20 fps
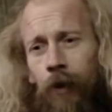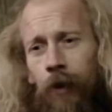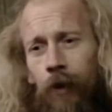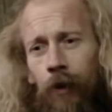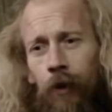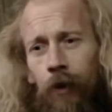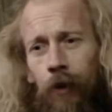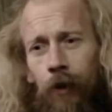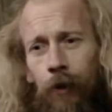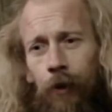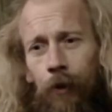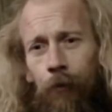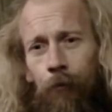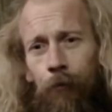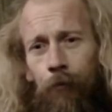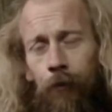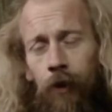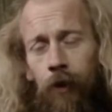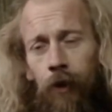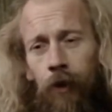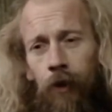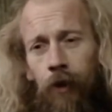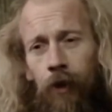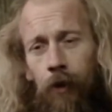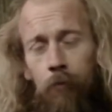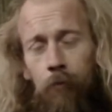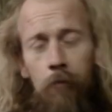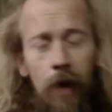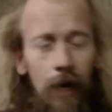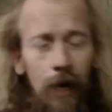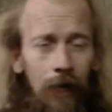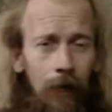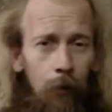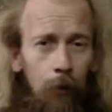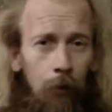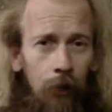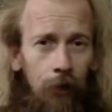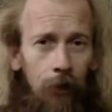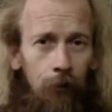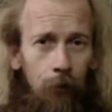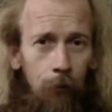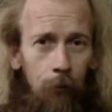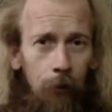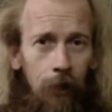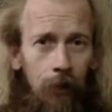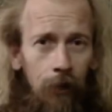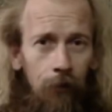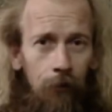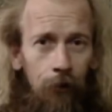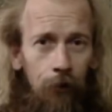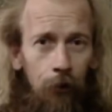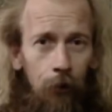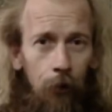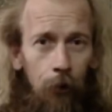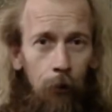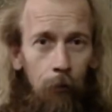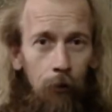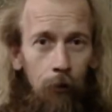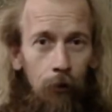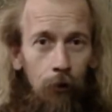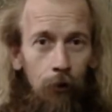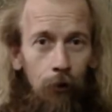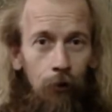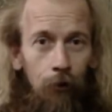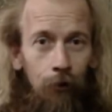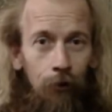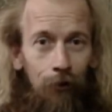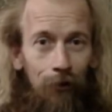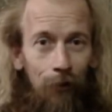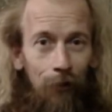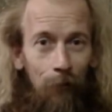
Uh, I mainly wanted to make a video because